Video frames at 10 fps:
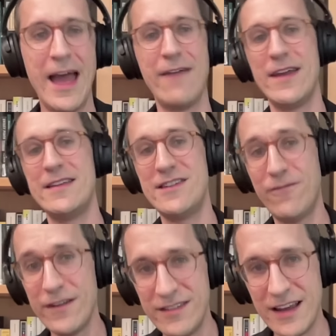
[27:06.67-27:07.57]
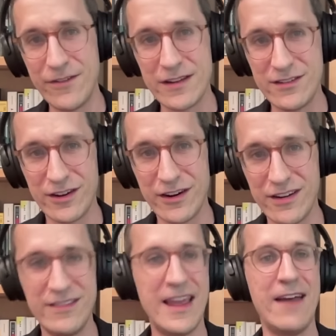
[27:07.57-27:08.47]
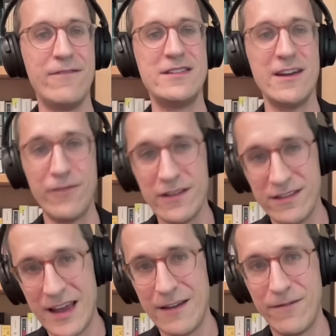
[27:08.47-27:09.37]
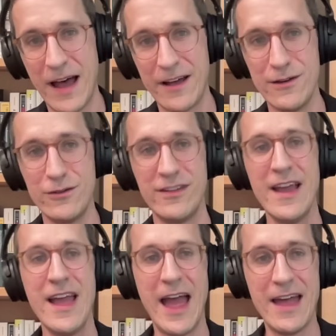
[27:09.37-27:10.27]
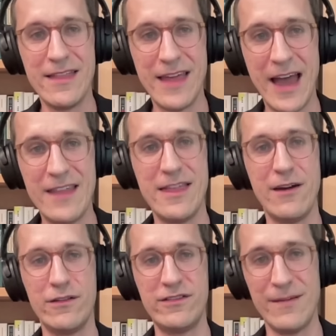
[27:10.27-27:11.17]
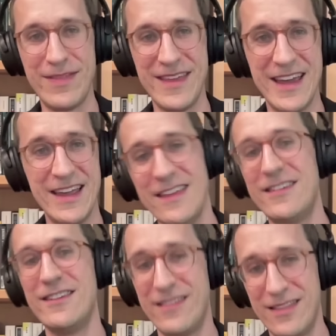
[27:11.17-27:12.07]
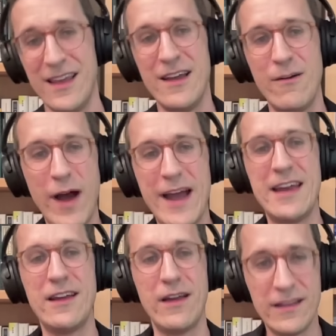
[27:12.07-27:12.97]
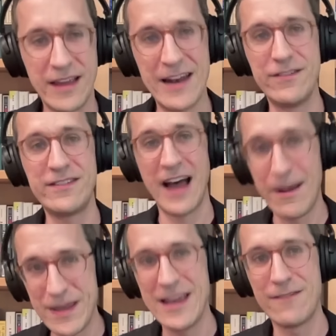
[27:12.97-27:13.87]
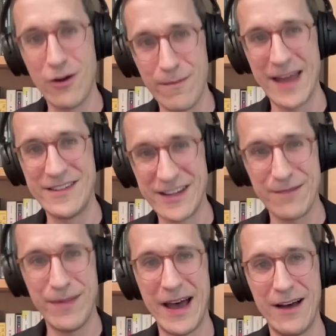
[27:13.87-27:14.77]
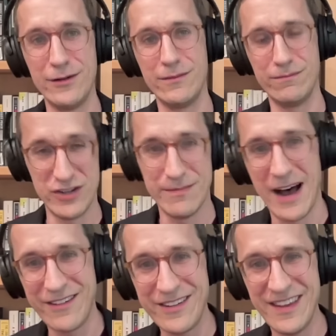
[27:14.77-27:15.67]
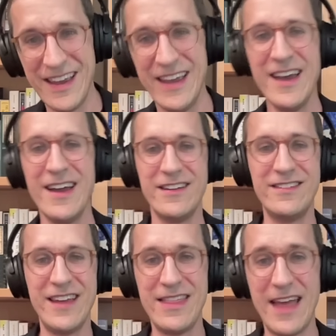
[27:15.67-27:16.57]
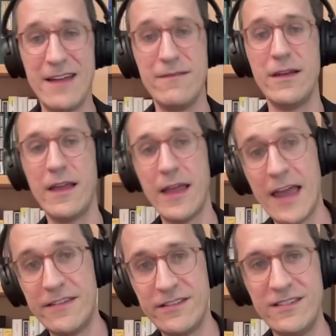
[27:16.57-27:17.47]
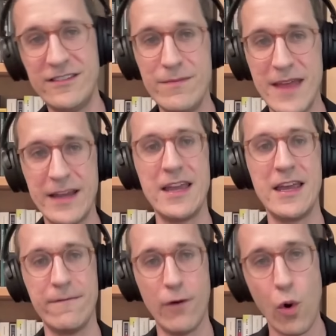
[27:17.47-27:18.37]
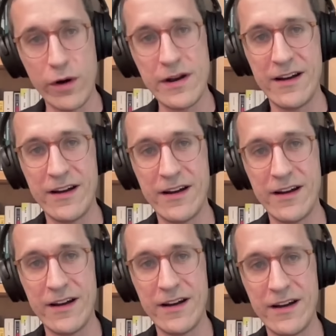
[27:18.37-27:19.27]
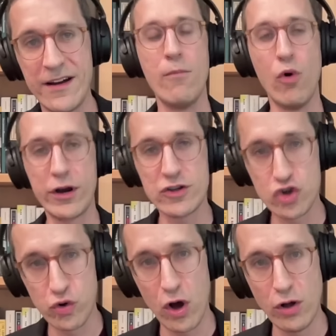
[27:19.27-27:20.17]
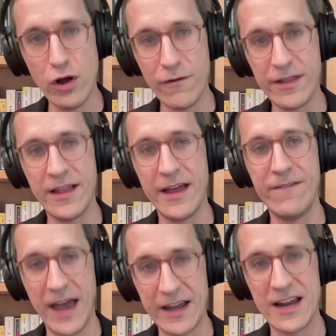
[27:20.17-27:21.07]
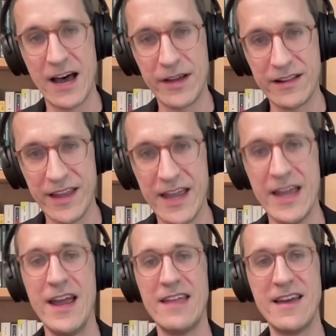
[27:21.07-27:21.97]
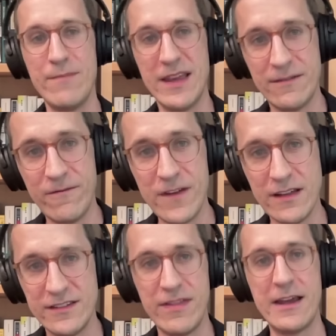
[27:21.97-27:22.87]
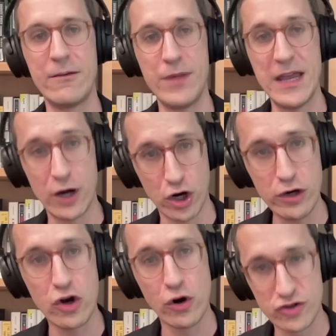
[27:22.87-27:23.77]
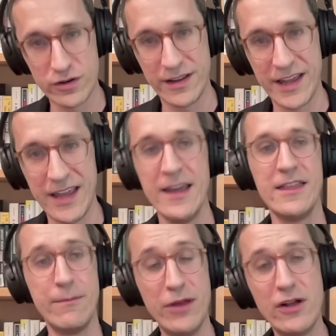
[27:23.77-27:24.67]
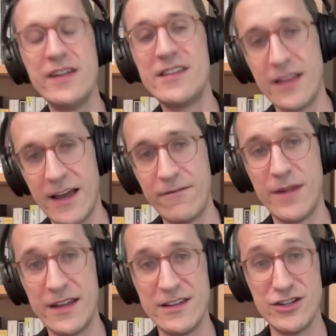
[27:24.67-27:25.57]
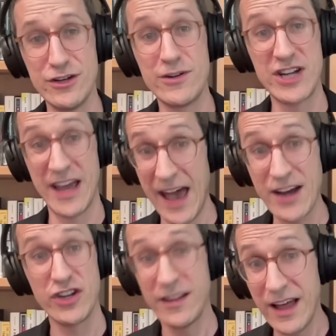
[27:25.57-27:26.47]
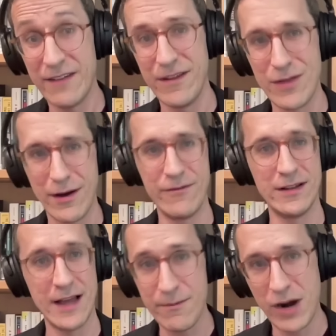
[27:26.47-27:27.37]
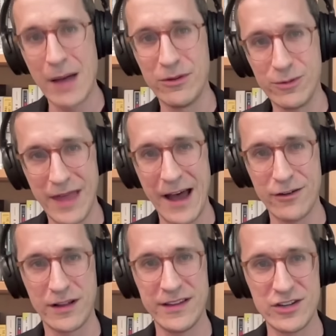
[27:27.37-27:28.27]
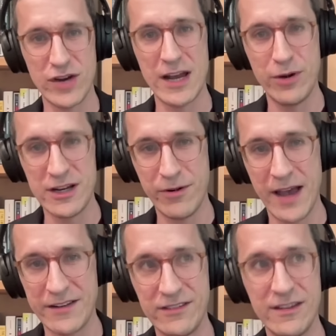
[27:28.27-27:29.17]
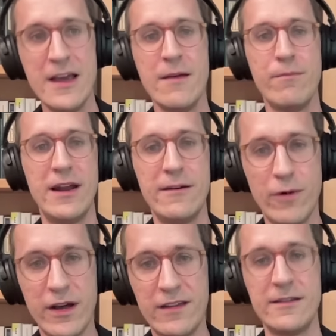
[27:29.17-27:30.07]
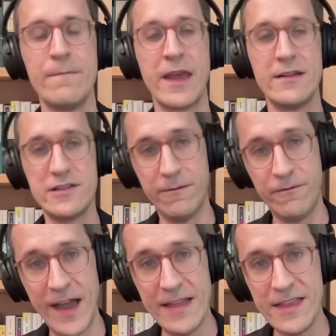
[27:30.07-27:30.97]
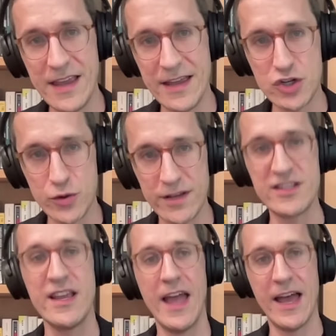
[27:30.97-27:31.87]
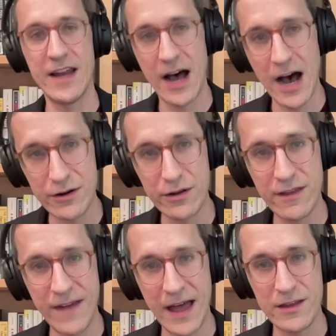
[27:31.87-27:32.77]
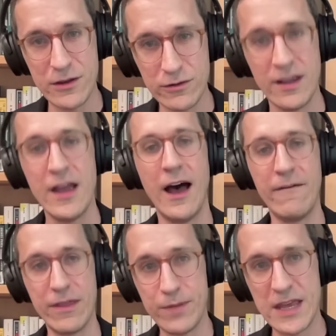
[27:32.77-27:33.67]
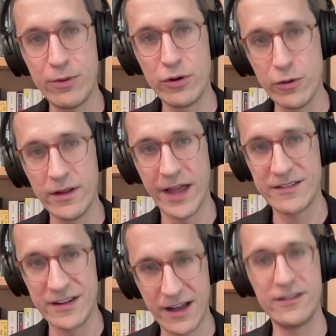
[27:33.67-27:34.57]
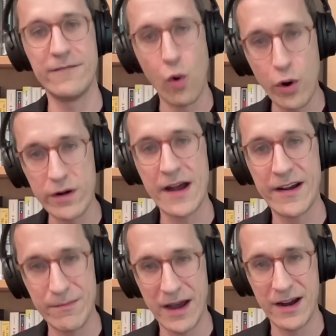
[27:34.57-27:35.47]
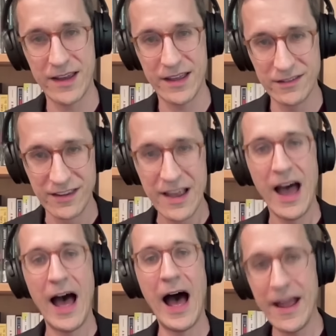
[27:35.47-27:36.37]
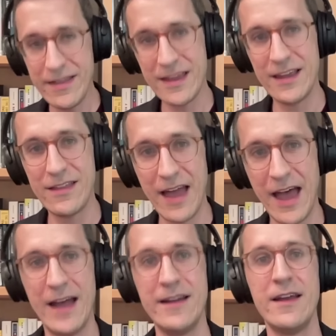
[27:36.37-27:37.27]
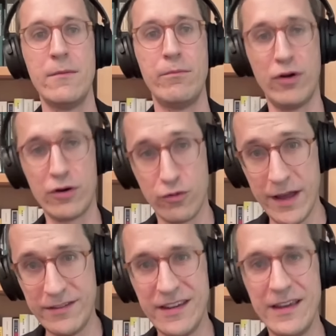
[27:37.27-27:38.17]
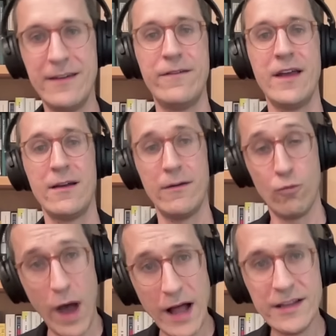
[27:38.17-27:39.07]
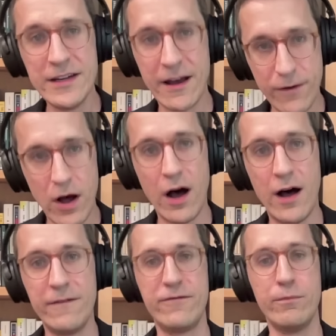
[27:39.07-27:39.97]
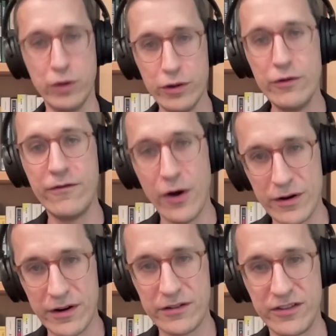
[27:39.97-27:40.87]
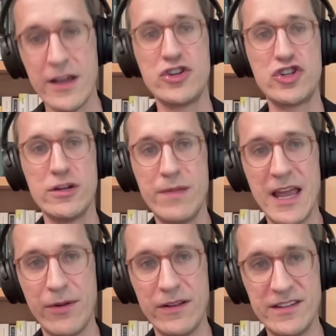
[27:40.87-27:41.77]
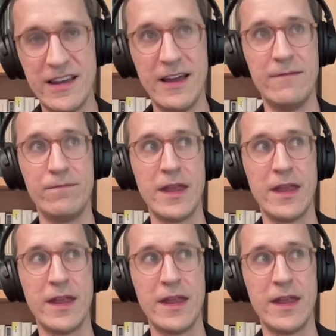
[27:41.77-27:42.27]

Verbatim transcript: have a different set of concerns, they have a different set of values, and that there is something, this is where I get kind of soppy and romantic about democracy to say uh-huh. that a system that can give ordinary people more control over their life economically and that makes them feel as if they are being heard culturally. The Bill Clinton line from 92, which I actually love, even though I have a lot of problems with how Clinton tried to put into practice, but it was defend the interests and honor the values of the people who elected us, of ordinary Americans. I think that progressive, well enough off blue voters should be able to